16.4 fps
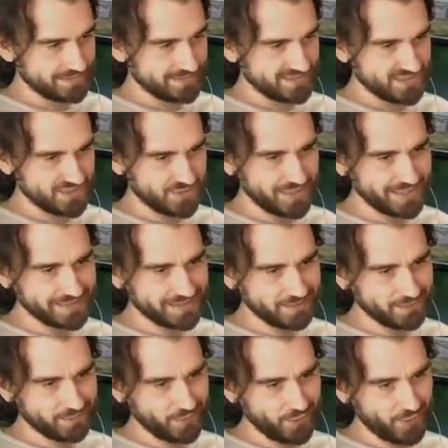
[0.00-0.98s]
Should I get the
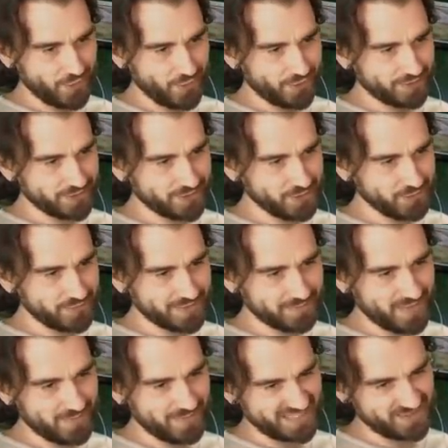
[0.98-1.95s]
third?
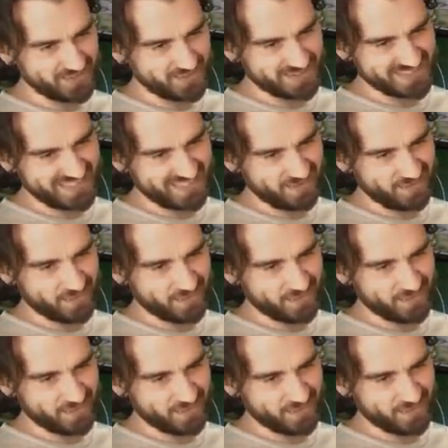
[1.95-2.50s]
maybe I do get a